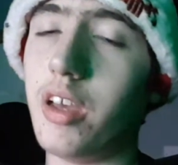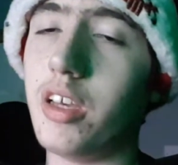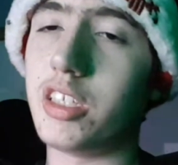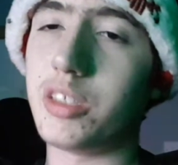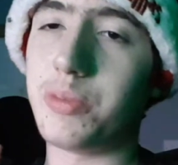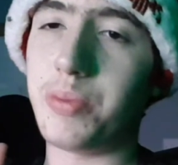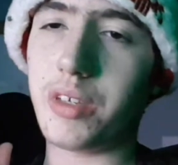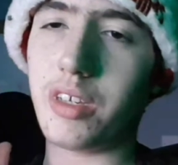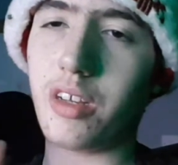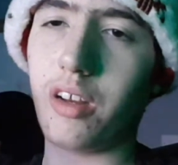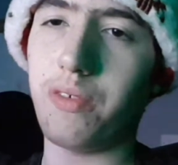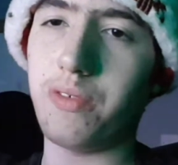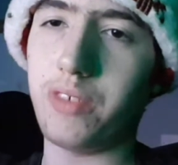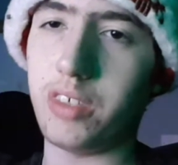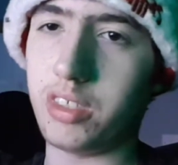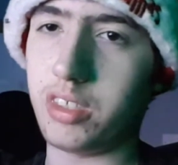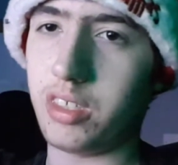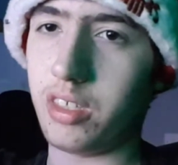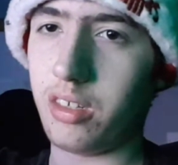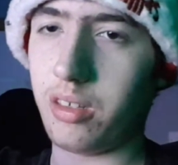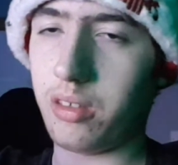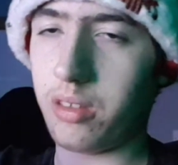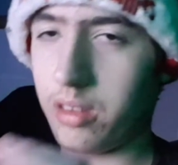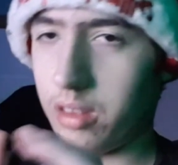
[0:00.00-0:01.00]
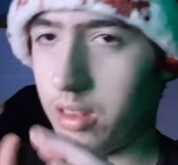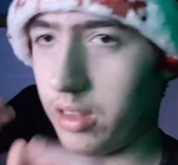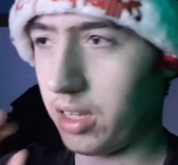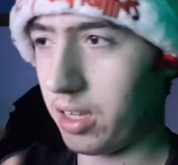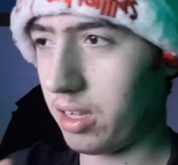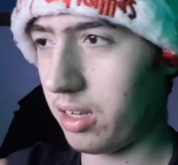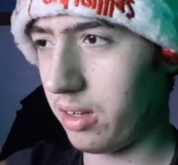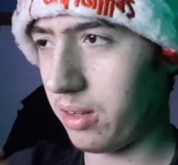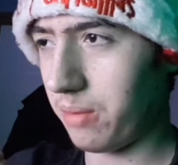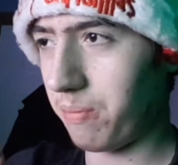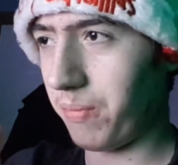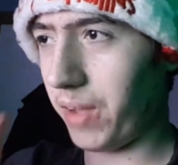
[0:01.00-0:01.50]
speaking of
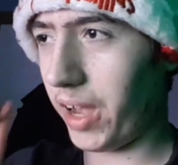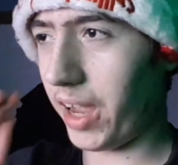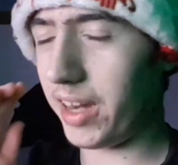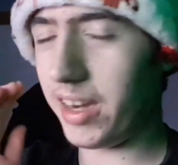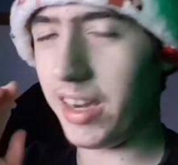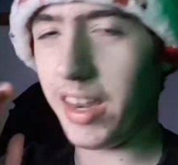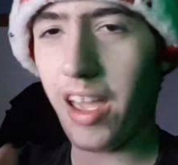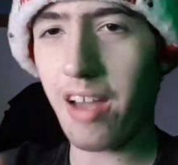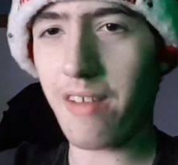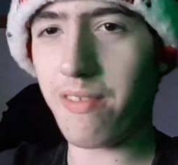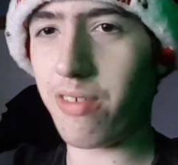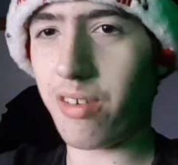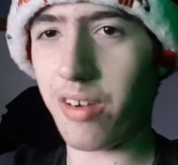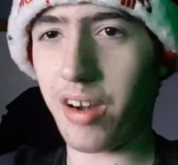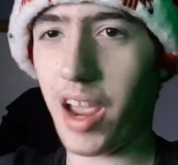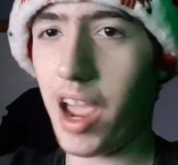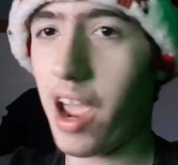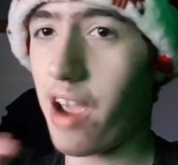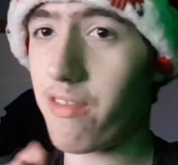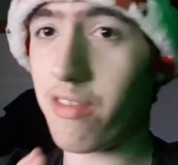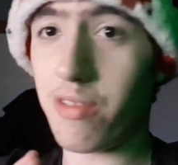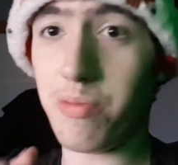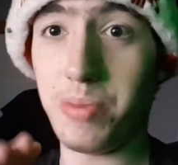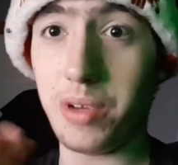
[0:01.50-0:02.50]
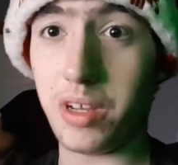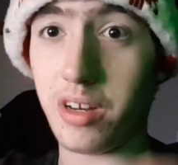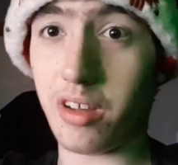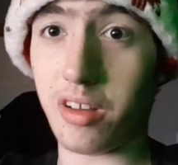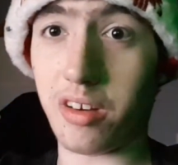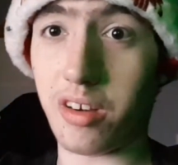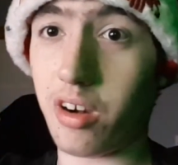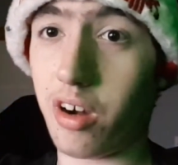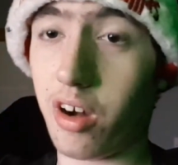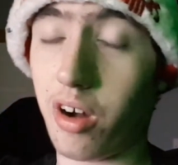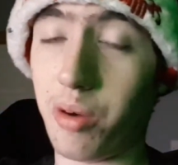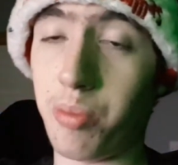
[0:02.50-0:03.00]
Disneyland, I never ever been
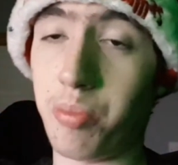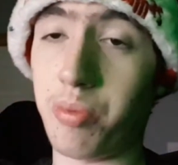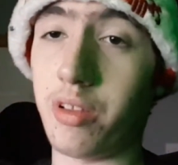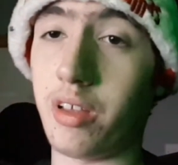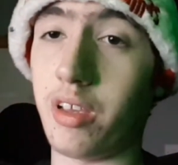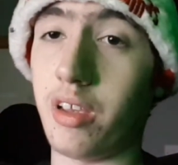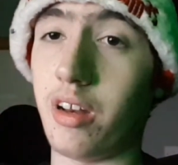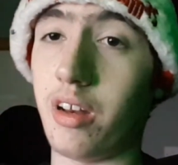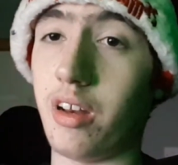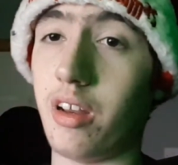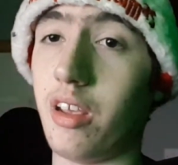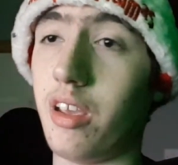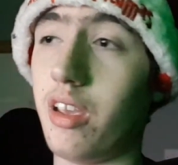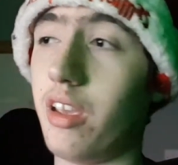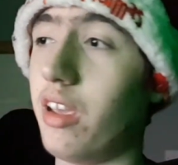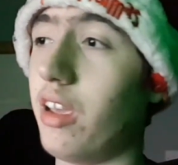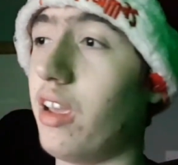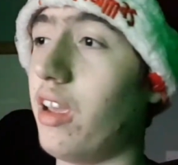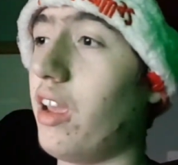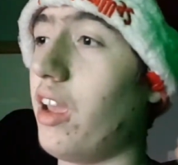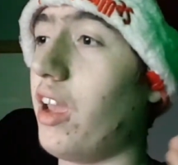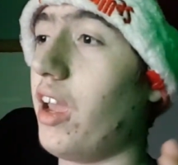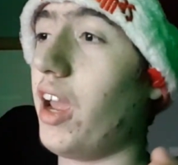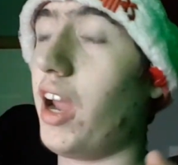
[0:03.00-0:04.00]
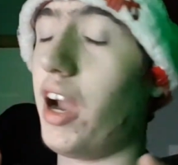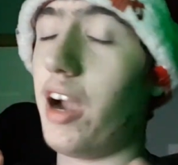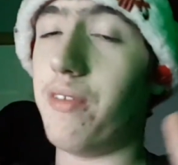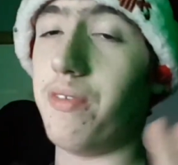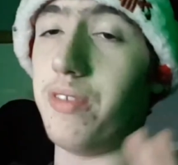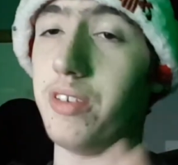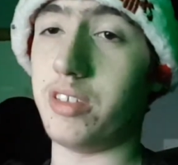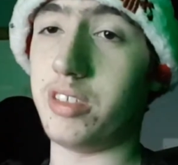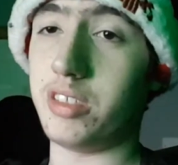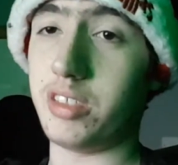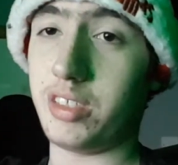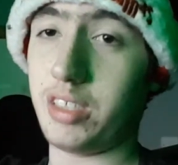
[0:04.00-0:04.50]
on an airplane
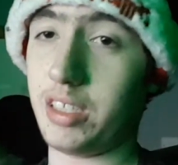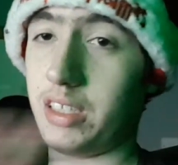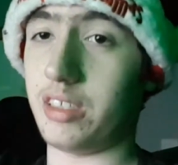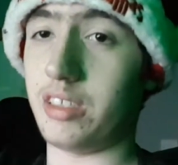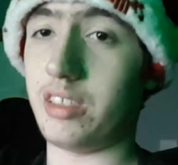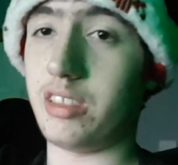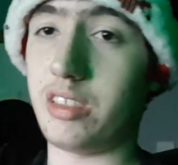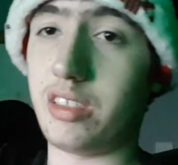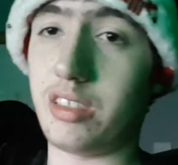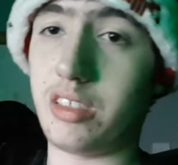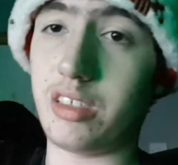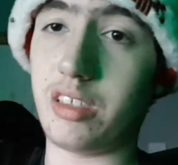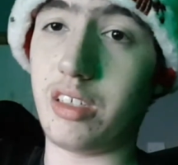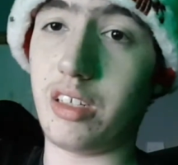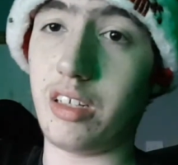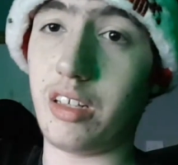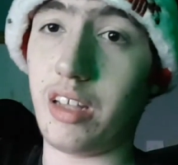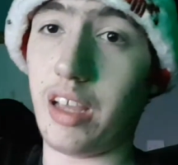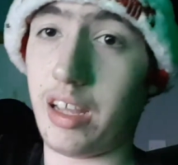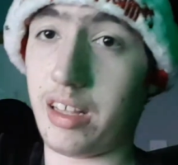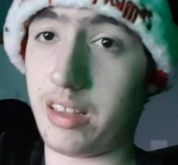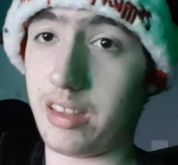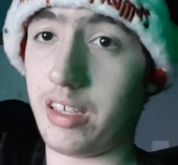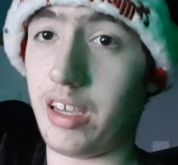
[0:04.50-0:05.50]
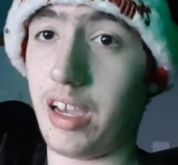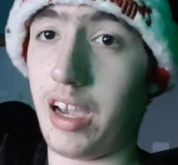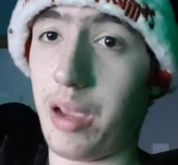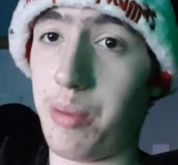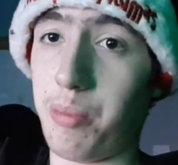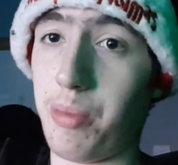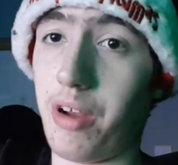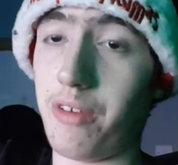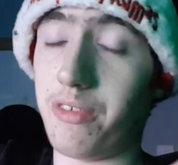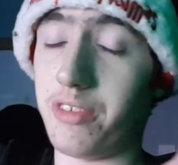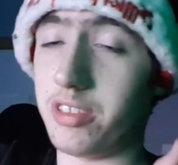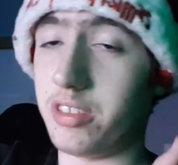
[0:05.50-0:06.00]
ever since that
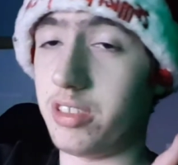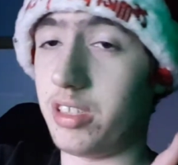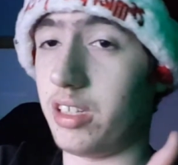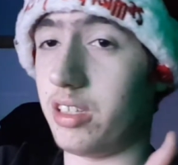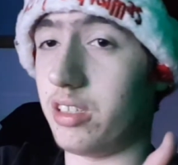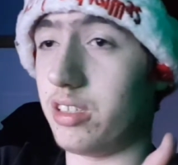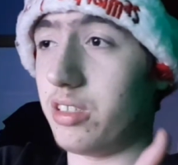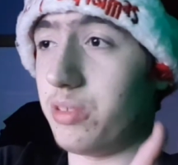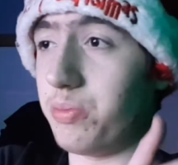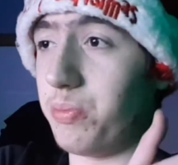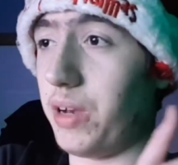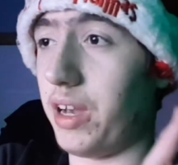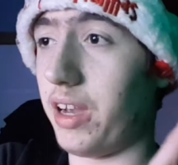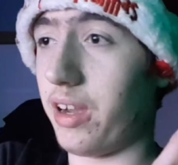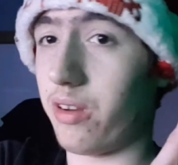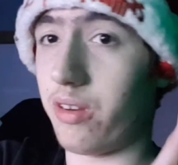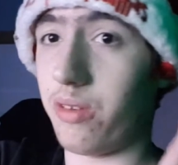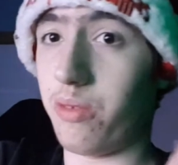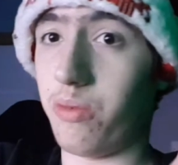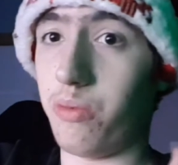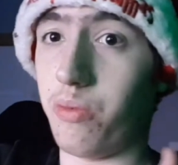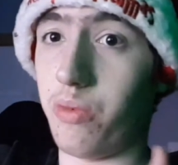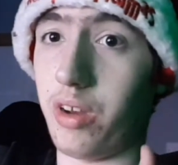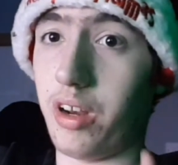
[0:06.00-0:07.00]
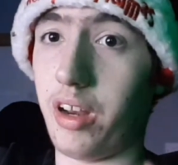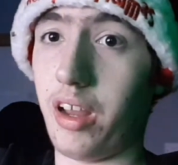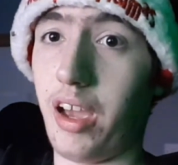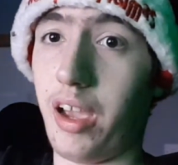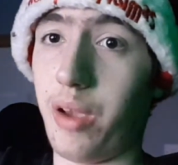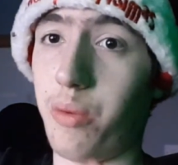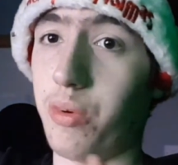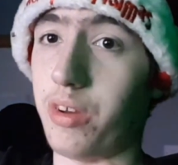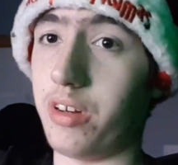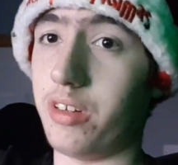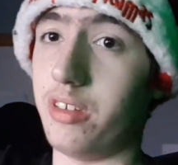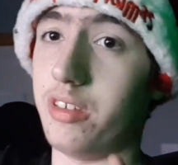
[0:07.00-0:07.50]
time, ever since back when I
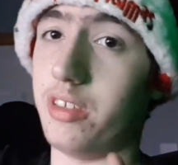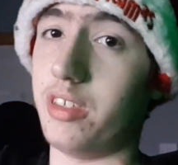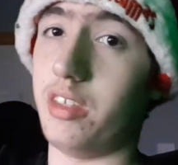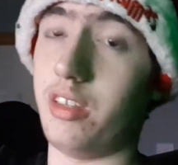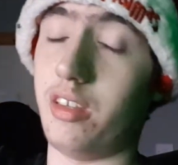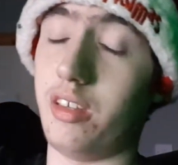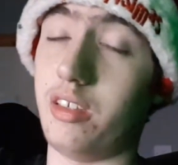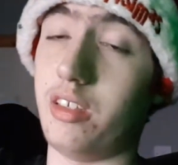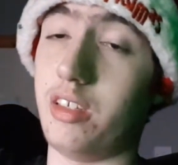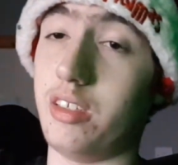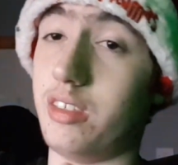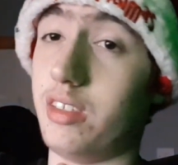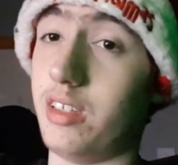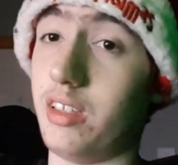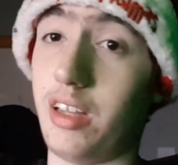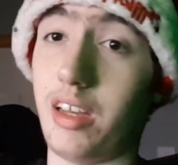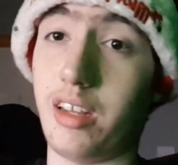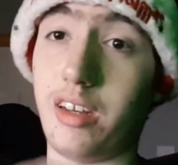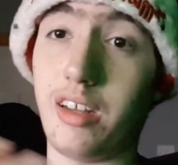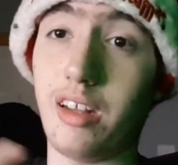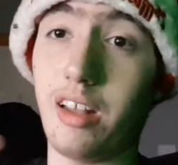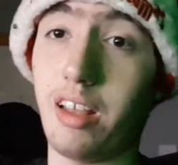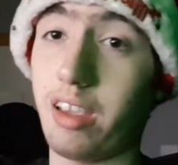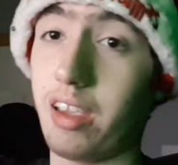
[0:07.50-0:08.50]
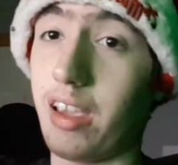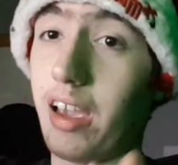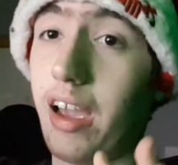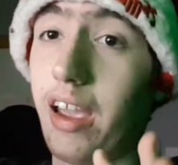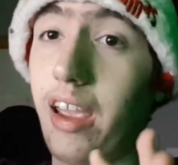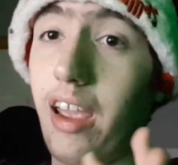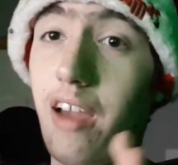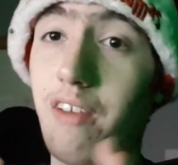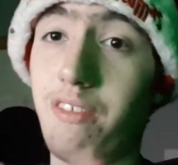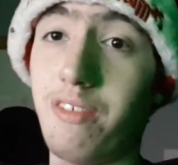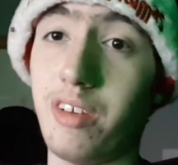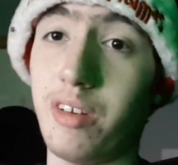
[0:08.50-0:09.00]
went to Disneyland. Like, I
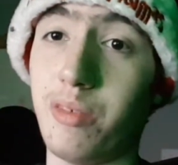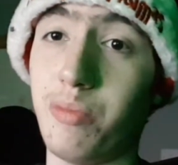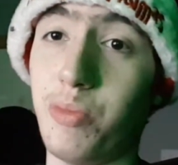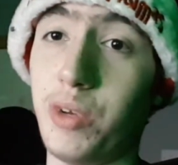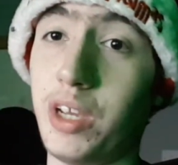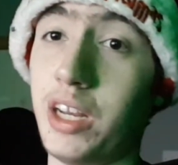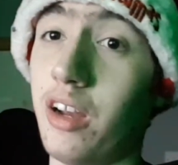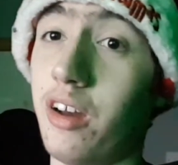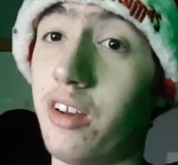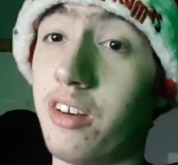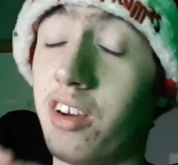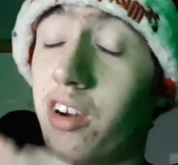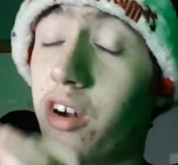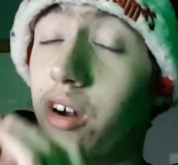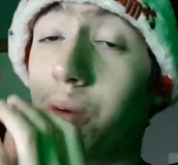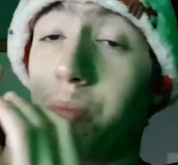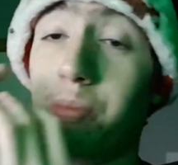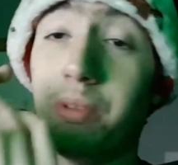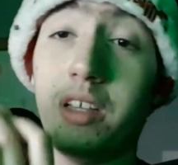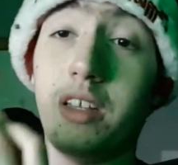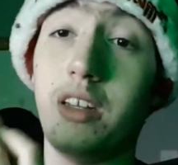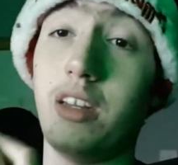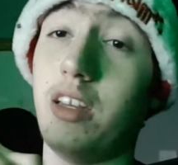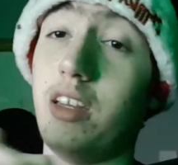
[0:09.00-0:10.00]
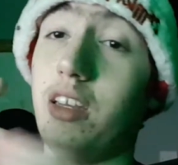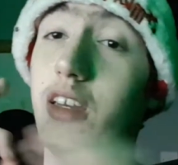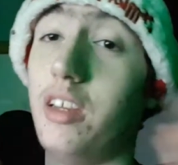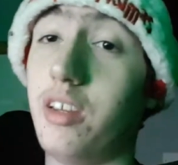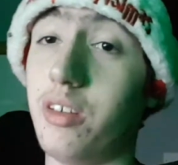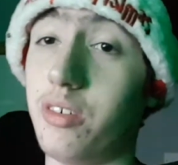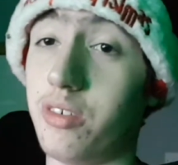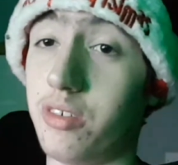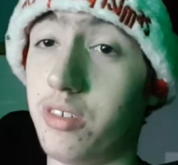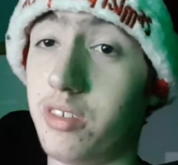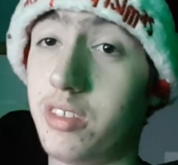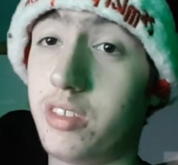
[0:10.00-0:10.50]
haven't been on an airplane in
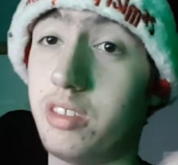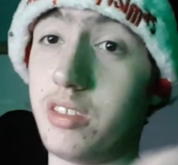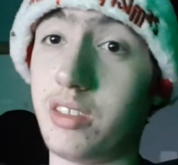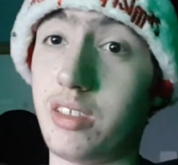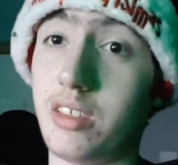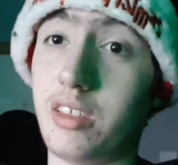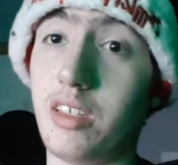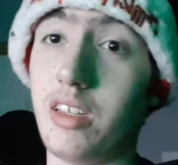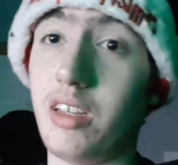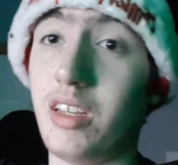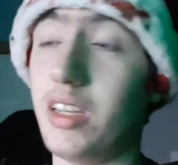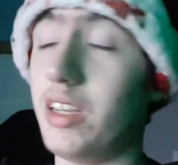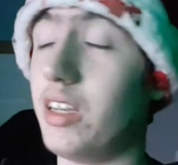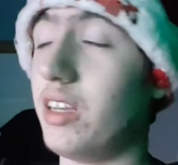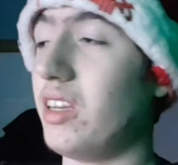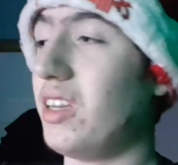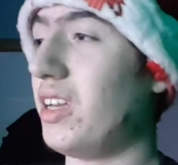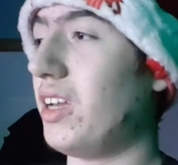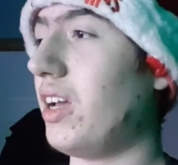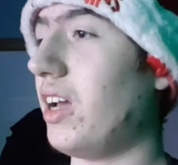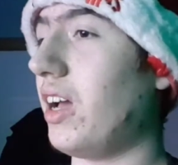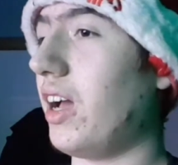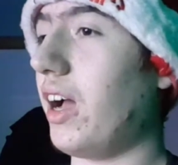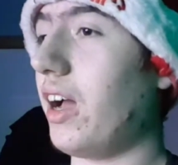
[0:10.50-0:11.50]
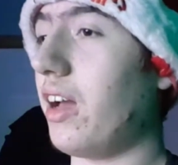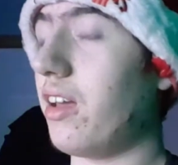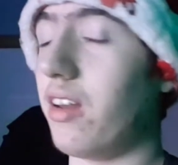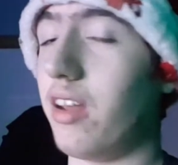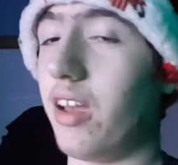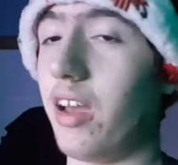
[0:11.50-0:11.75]
years. And